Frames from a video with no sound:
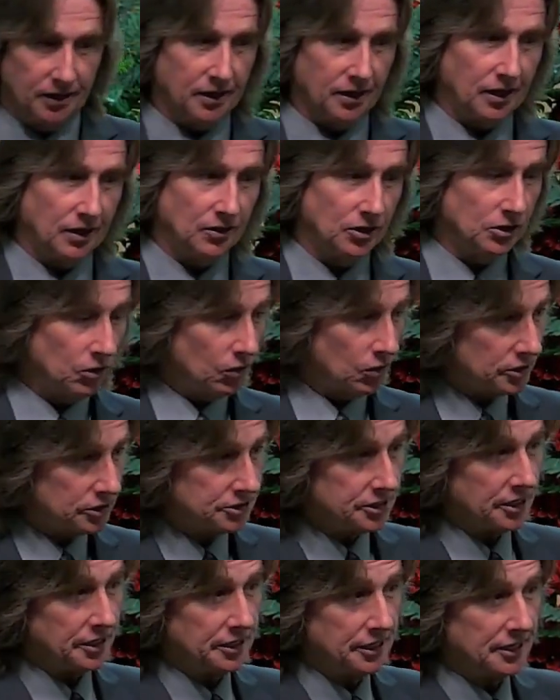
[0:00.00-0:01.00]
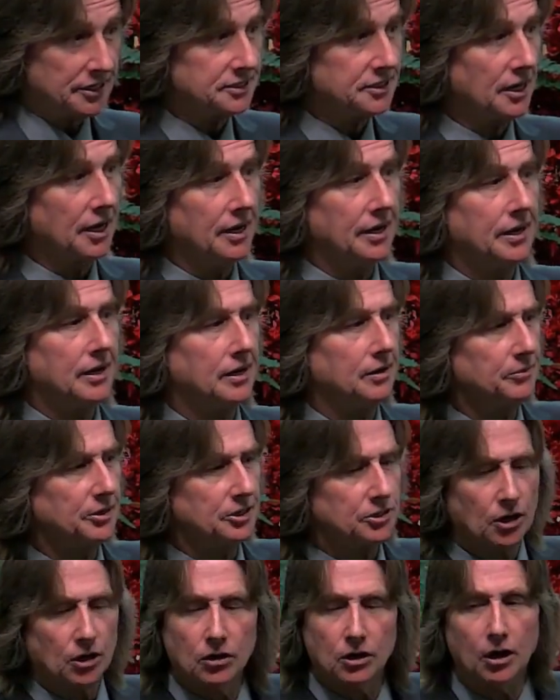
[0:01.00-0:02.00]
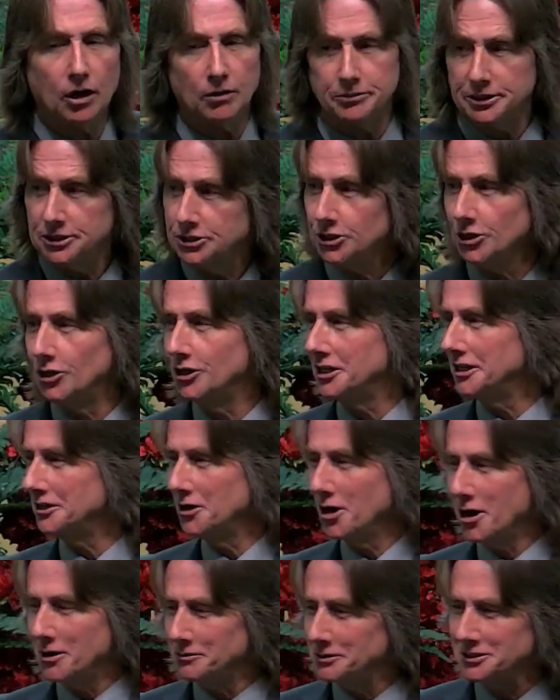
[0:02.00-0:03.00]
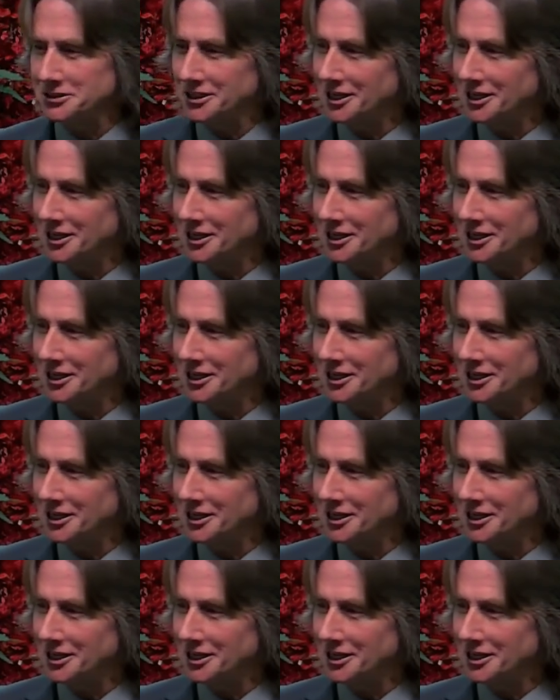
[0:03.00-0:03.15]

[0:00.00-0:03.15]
And the Lord said, Yes, I am, and don't call me Shirley. No, I'm just